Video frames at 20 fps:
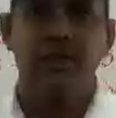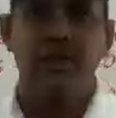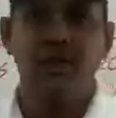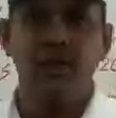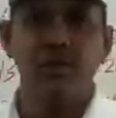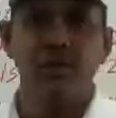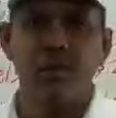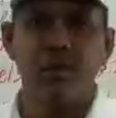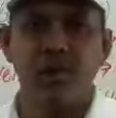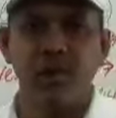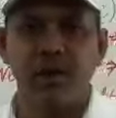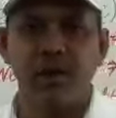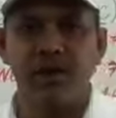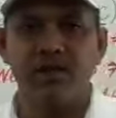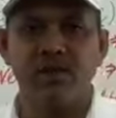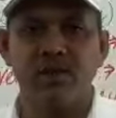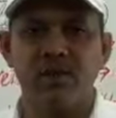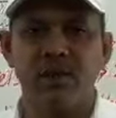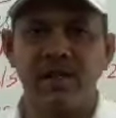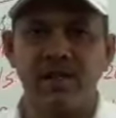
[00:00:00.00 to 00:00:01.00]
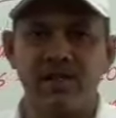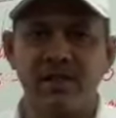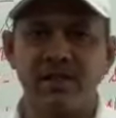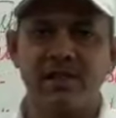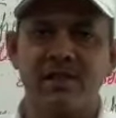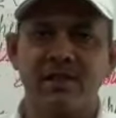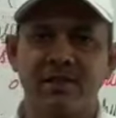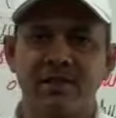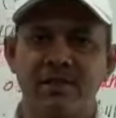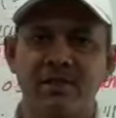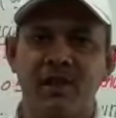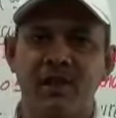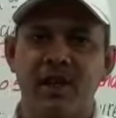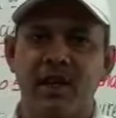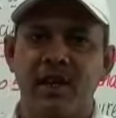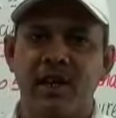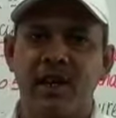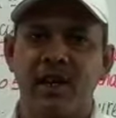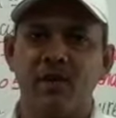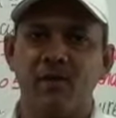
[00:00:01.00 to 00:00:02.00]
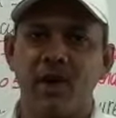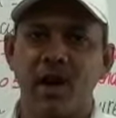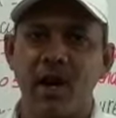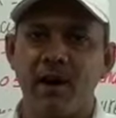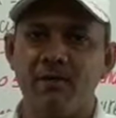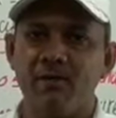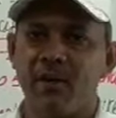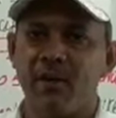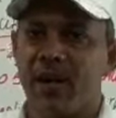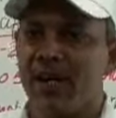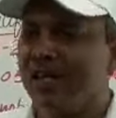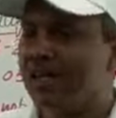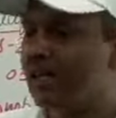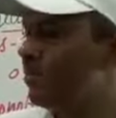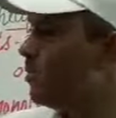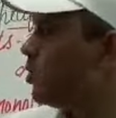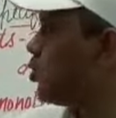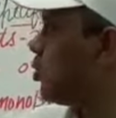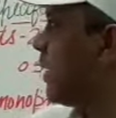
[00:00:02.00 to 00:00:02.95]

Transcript: Good morning, students. A warm welcome